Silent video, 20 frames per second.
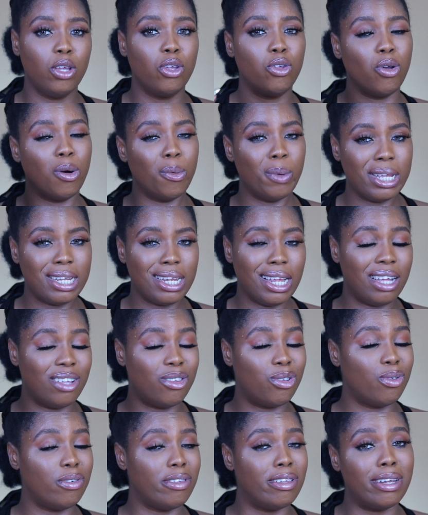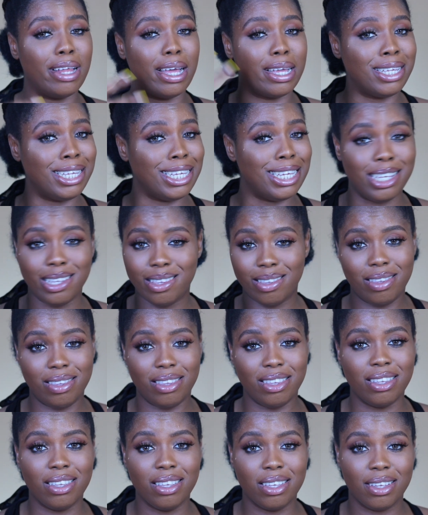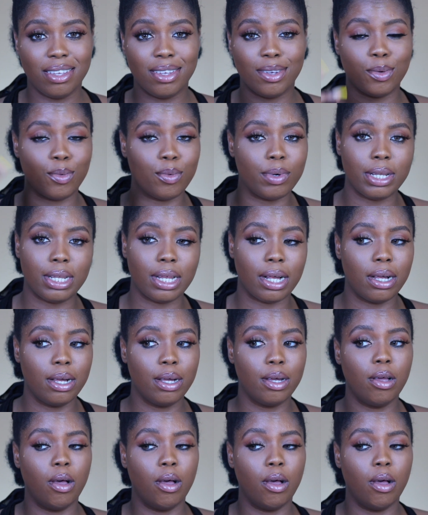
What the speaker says: your weather is already like AC weather.